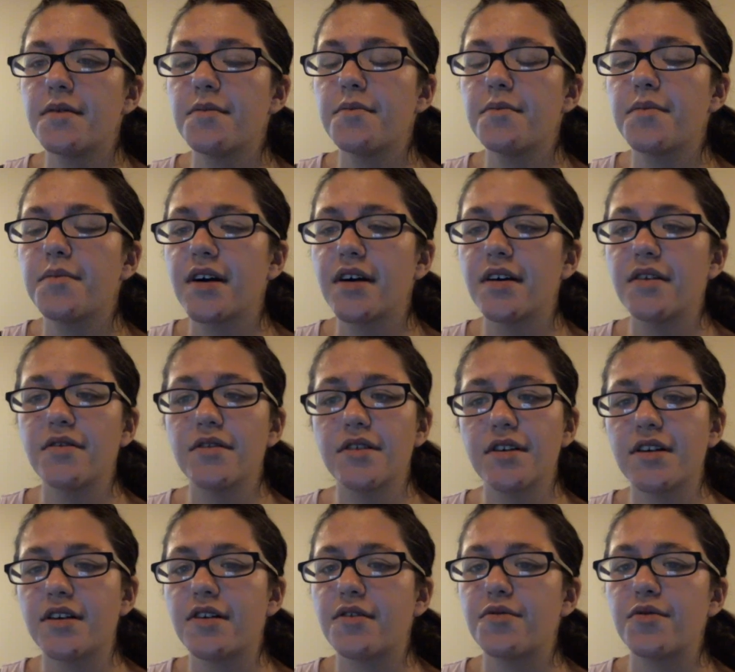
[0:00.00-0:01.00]
But,
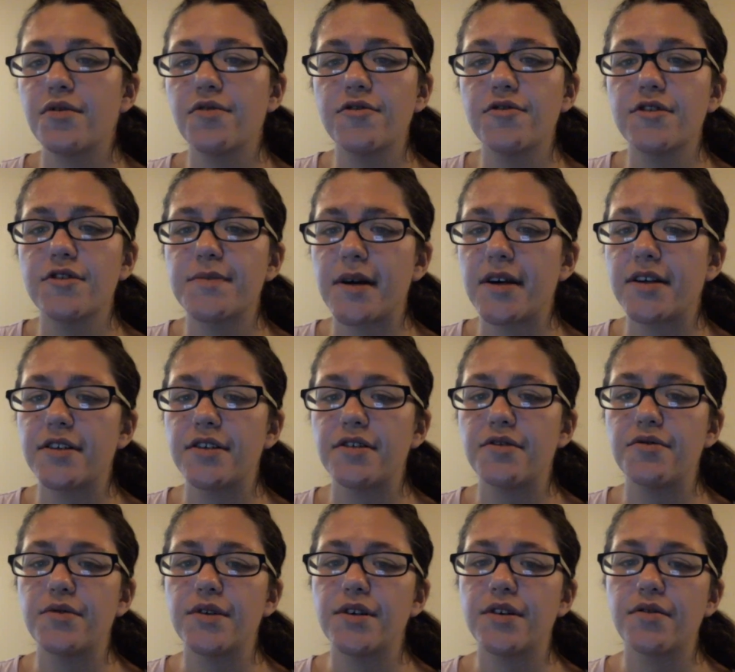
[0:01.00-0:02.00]
we respect you.
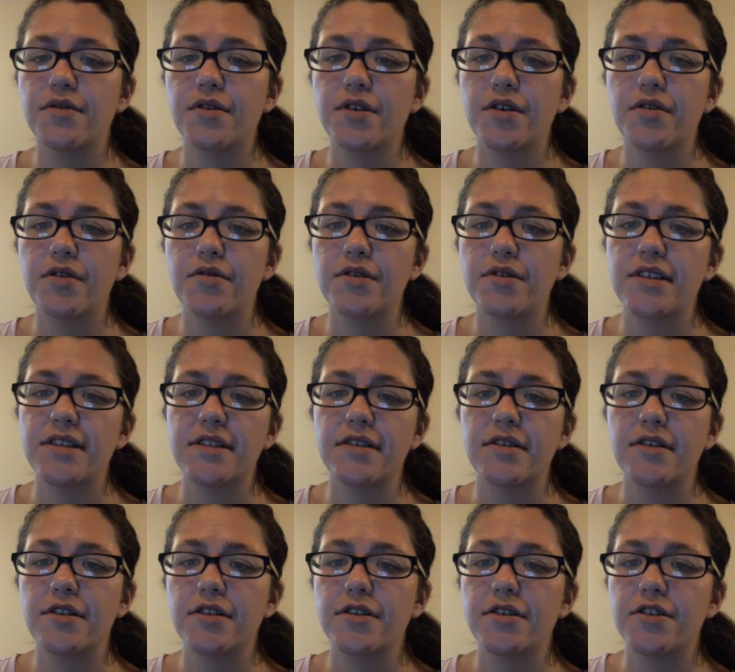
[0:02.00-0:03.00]
We don't go dissing
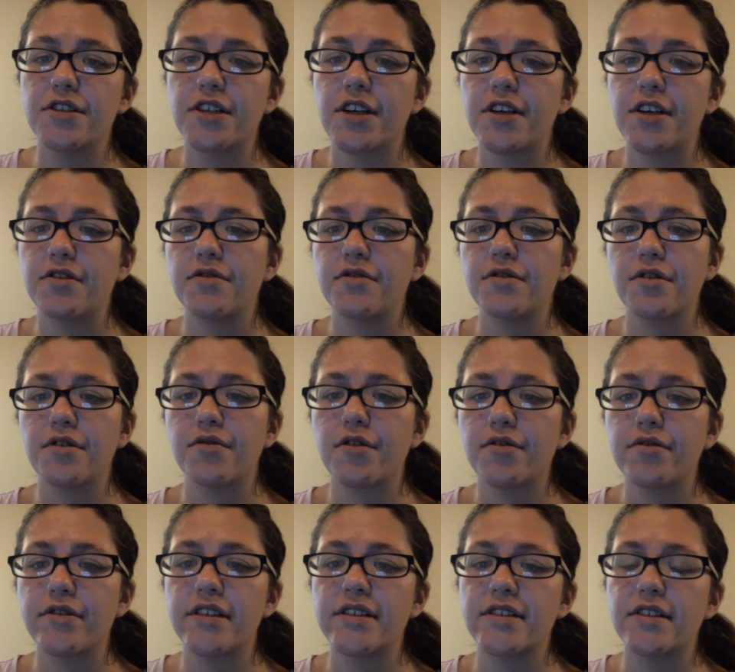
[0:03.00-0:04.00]
on your channel, don't go
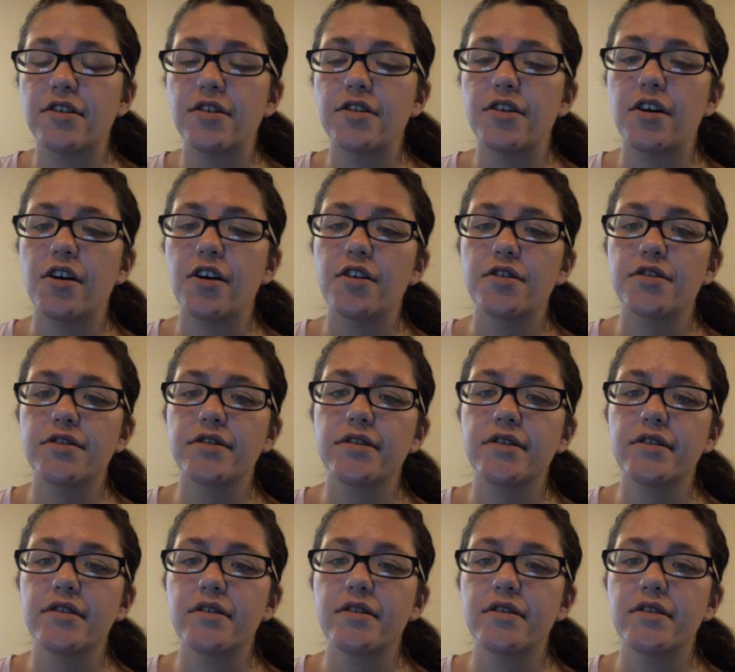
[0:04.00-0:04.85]
dissing on ours.